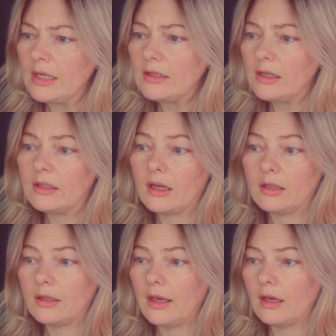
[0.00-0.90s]
and then
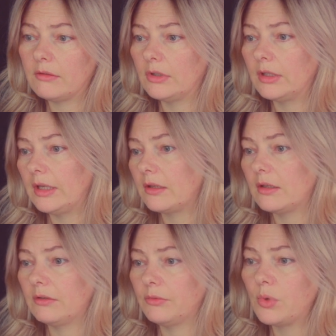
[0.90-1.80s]
I'll have a
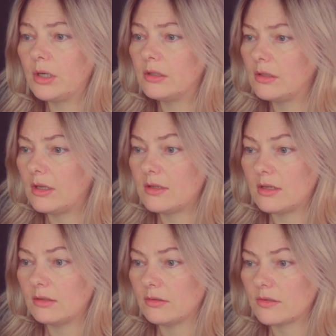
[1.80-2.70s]
length of one, and
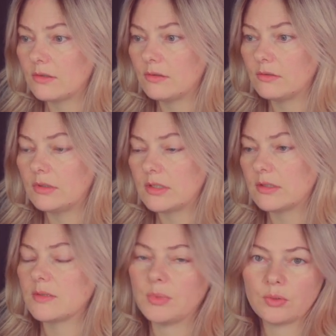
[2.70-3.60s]
then also
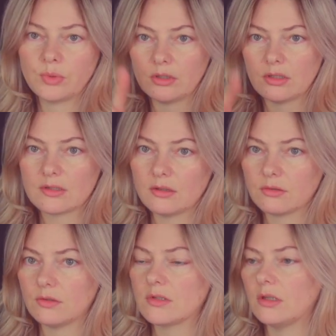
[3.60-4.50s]
distance between the
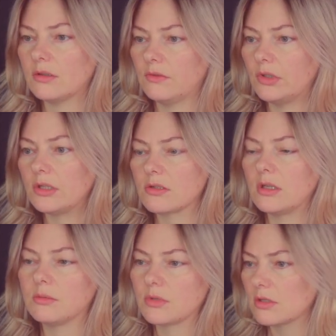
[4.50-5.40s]
center to center of the nearest
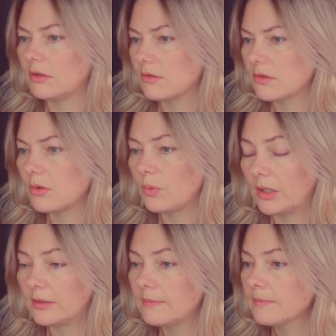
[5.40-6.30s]
neighbors, also
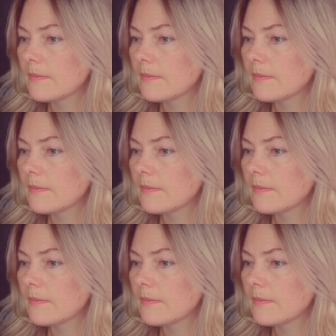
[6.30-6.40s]
one